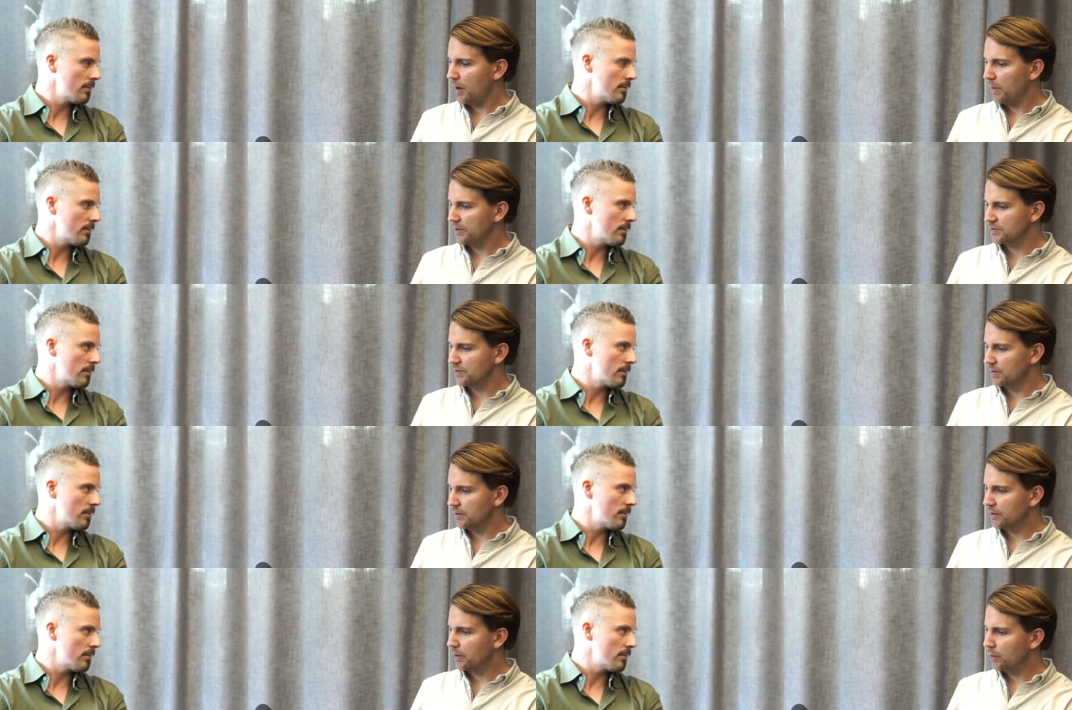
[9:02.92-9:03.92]
Speaker 1: how much
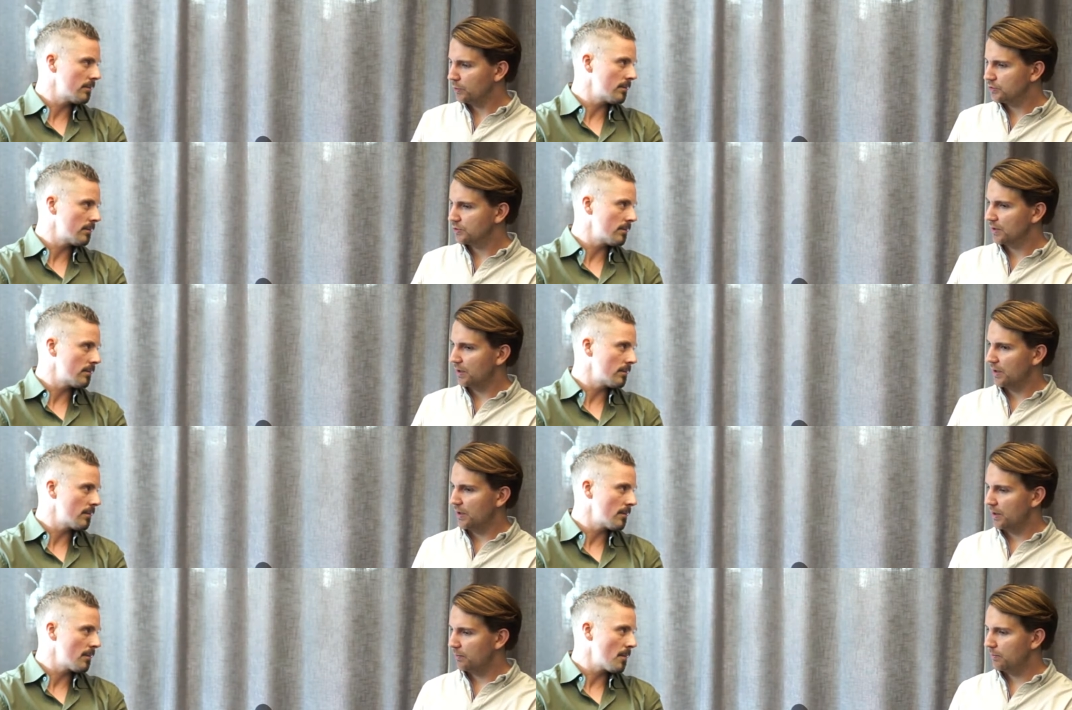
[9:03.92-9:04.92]
the coach,
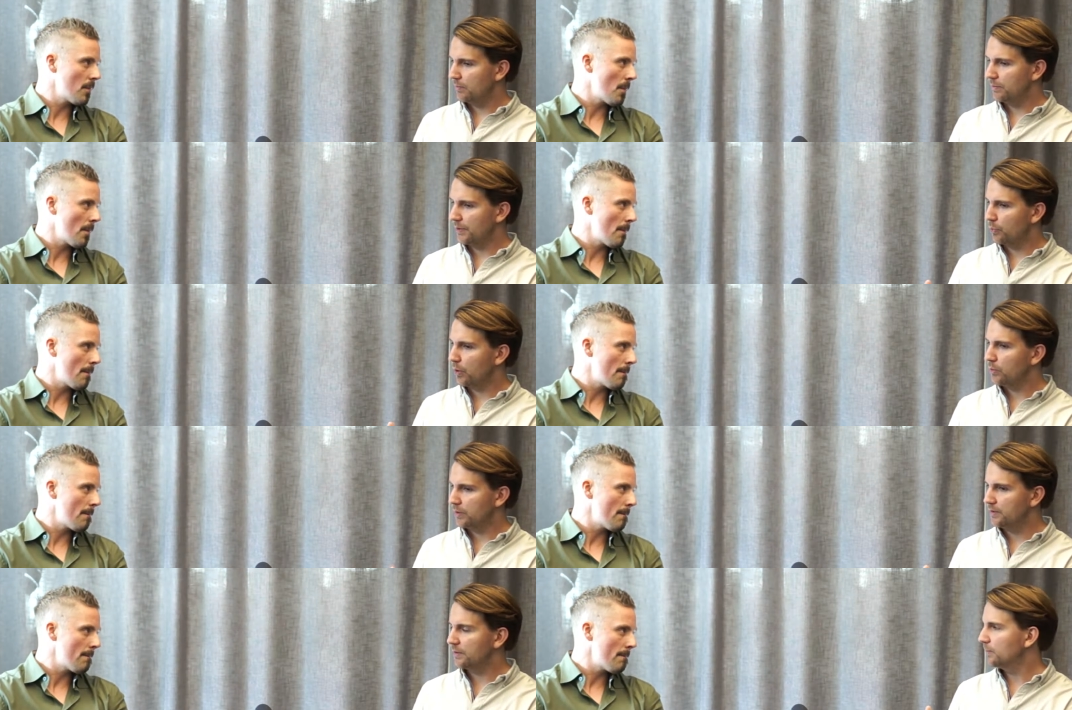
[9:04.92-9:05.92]
uh, the role
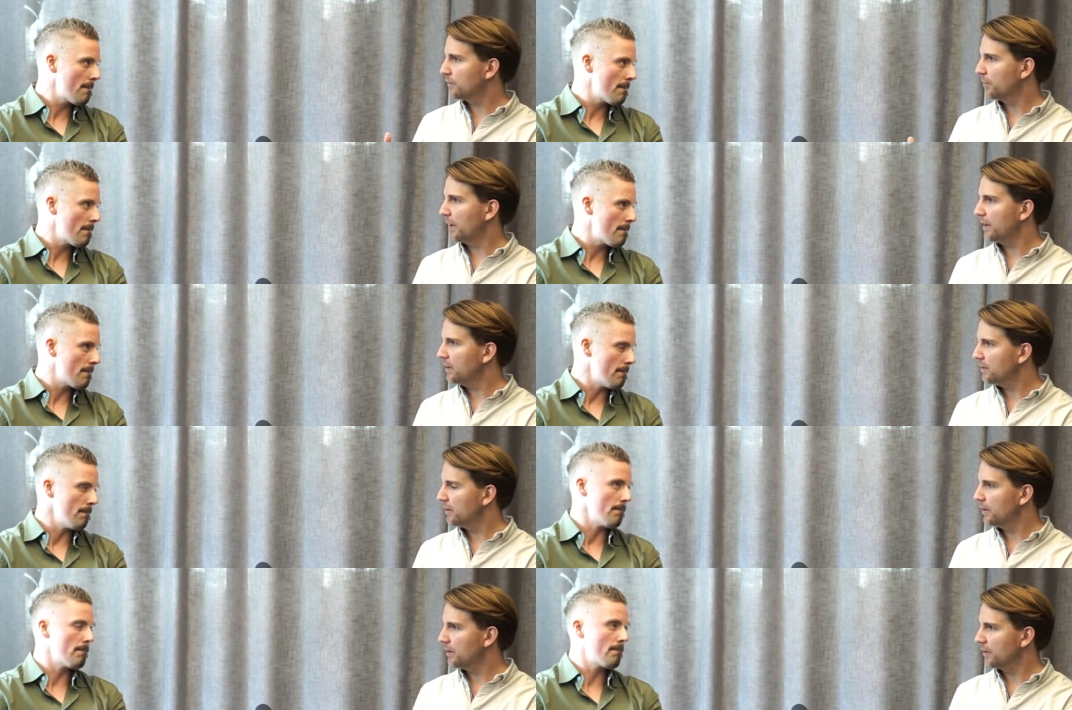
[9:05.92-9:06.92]
he seems to play
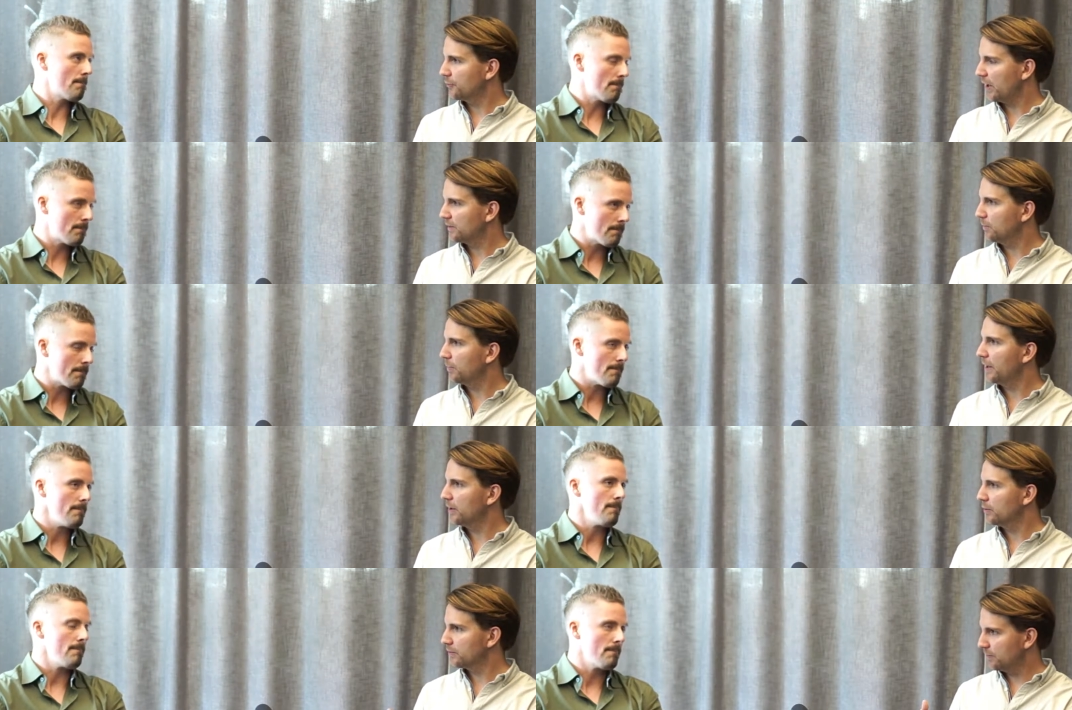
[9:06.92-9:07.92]
mm. in attracting
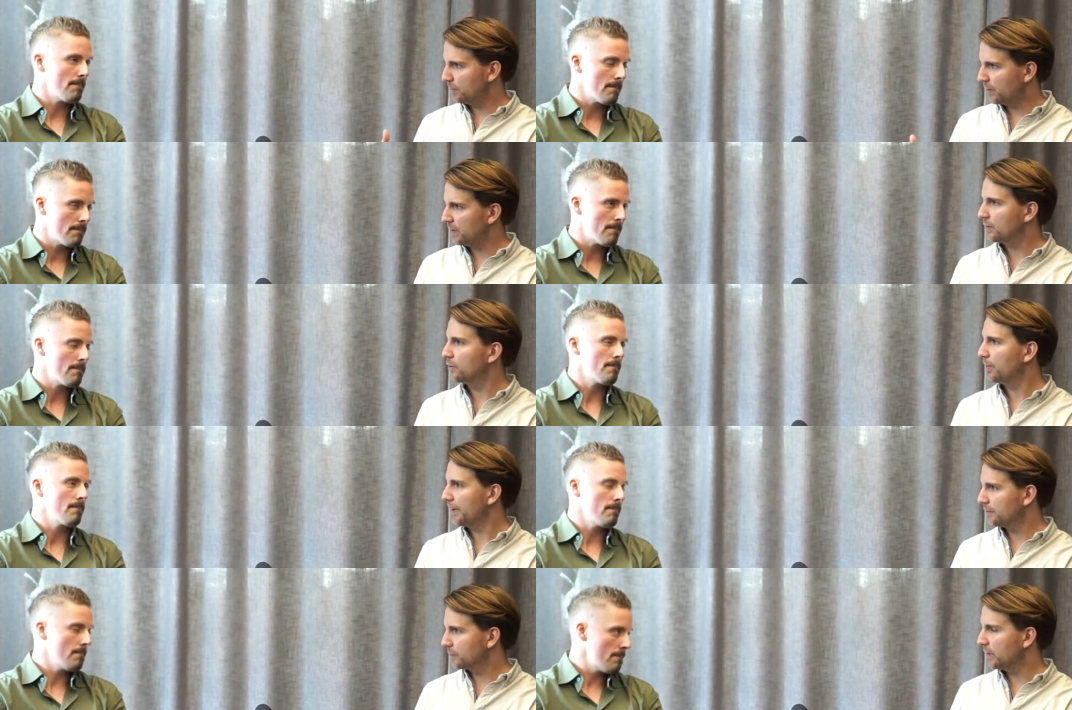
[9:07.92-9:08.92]
players, in bringing good
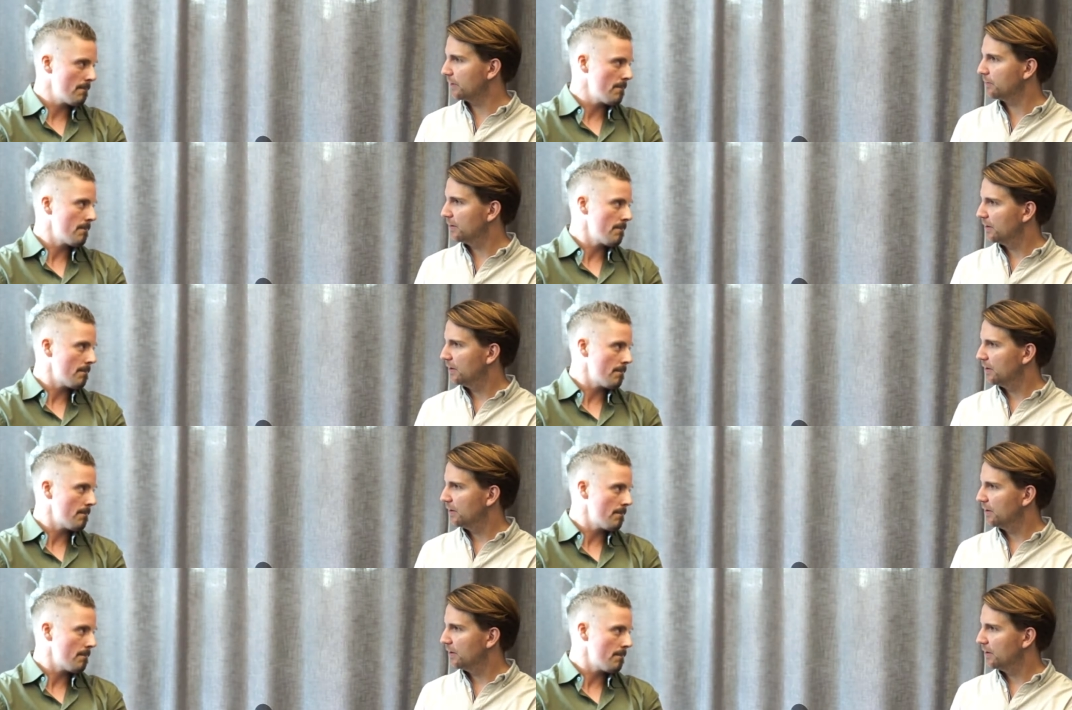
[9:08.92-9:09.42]
players with him.